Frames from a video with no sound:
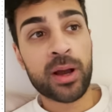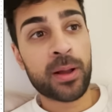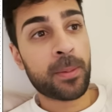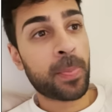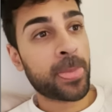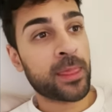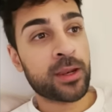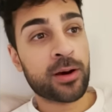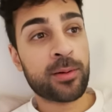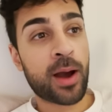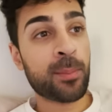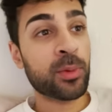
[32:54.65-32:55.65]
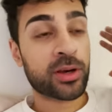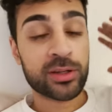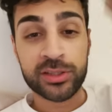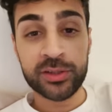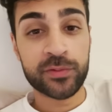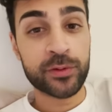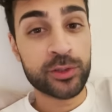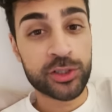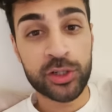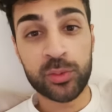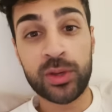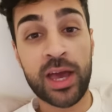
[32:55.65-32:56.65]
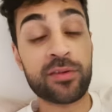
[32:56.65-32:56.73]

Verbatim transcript: But, you know, I'm looking to the future.